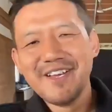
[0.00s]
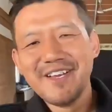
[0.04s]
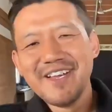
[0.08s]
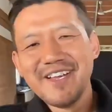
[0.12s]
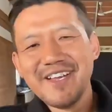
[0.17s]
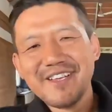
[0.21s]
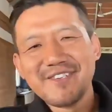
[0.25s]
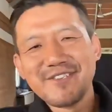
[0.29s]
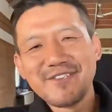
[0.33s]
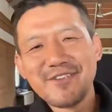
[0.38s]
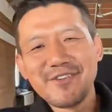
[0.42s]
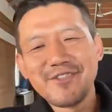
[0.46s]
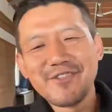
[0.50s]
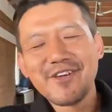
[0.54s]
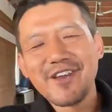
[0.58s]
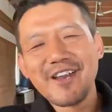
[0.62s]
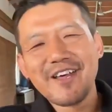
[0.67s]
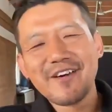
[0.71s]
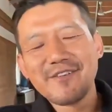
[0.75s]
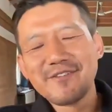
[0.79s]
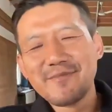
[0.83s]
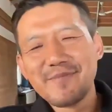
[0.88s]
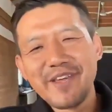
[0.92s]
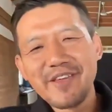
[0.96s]
So you're not
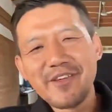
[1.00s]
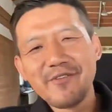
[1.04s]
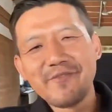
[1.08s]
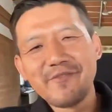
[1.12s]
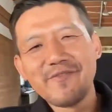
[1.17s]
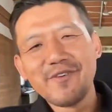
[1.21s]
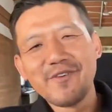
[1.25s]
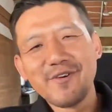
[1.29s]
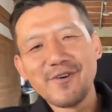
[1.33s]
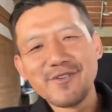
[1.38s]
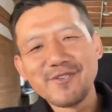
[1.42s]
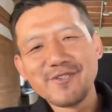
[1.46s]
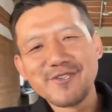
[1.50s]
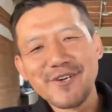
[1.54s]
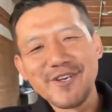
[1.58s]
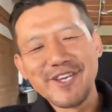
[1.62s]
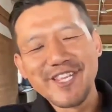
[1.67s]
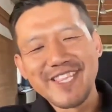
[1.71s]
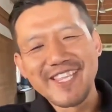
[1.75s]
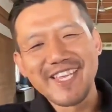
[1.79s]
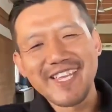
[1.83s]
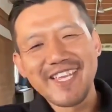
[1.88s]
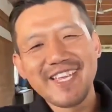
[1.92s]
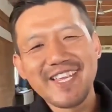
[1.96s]
allowed to bring your phones or
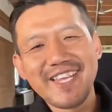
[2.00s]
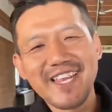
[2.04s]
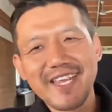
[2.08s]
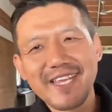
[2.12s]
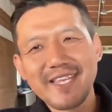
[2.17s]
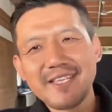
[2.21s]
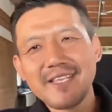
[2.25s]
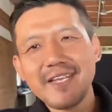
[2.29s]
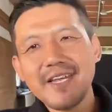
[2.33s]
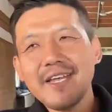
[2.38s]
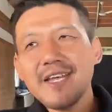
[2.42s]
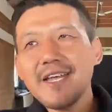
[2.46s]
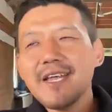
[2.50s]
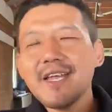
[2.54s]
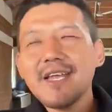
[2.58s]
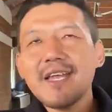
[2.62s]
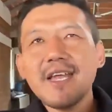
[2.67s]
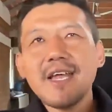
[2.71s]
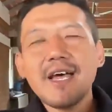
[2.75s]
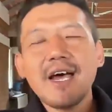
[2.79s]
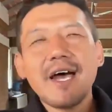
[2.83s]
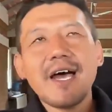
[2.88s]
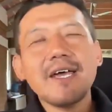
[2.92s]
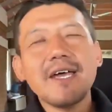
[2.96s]
anything. It's like
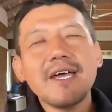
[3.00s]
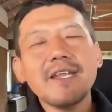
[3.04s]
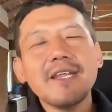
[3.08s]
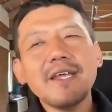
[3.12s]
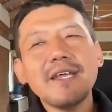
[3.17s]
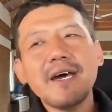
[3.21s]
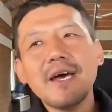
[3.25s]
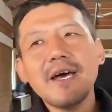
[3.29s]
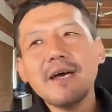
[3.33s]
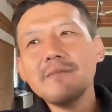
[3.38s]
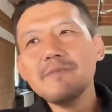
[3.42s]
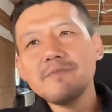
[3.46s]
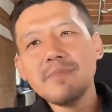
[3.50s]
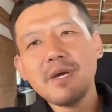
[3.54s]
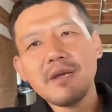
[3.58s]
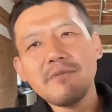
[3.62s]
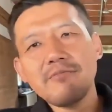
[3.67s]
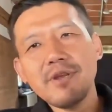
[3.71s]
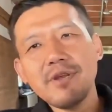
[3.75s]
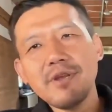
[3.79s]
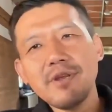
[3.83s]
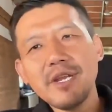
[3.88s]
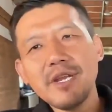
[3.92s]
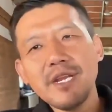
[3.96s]
I
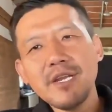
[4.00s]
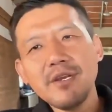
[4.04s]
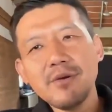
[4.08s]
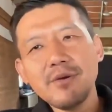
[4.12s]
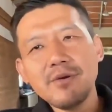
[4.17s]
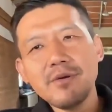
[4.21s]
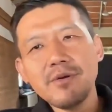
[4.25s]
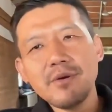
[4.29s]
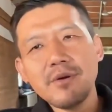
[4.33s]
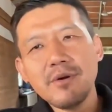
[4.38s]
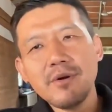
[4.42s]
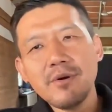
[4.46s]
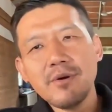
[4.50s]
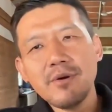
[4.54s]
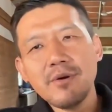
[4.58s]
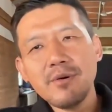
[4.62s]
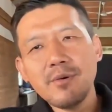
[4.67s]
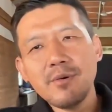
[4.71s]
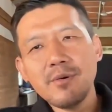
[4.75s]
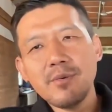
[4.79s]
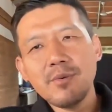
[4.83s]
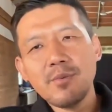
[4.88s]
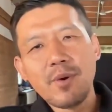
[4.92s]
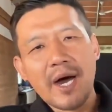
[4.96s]
really don't know
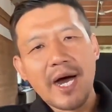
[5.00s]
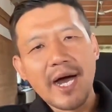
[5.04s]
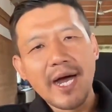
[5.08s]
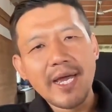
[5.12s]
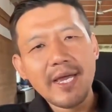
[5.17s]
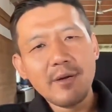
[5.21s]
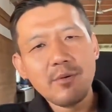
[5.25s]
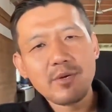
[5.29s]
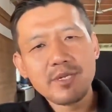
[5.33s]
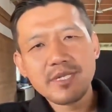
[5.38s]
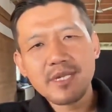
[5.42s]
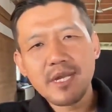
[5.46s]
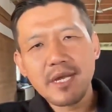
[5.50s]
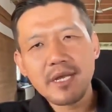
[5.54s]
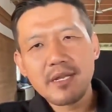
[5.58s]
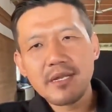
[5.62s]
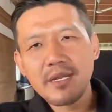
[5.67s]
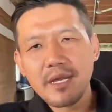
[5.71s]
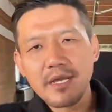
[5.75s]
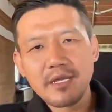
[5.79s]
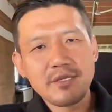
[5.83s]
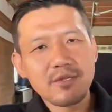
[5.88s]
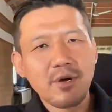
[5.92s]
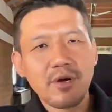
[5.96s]
why was that, like,
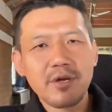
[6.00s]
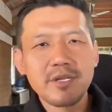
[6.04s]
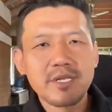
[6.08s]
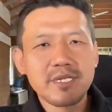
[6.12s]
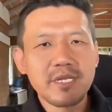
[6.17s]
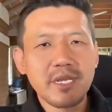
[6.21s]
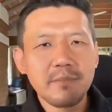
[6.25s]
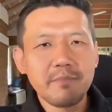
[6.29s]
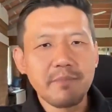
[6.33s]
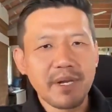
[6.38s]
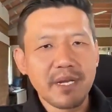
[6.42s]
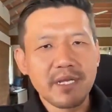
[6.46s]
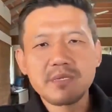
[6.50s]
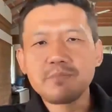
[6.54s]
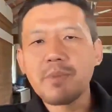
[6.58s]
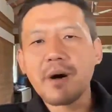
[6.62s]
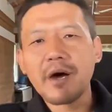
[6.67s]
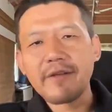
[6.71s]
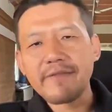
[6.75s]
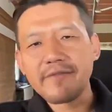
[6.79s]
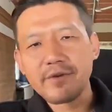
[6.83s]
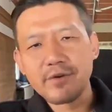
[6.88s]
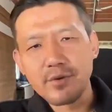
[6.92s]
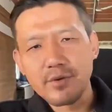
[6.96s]
so honestly, but it's part of
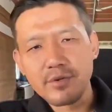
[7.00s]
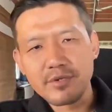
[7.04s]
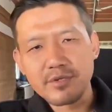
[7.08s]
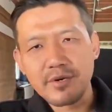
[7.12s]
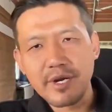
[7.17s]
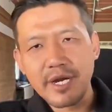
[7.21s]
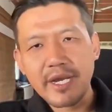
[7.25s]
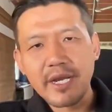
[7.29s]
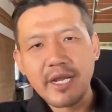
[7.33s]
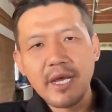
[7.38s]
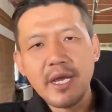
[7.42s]
the rules, right?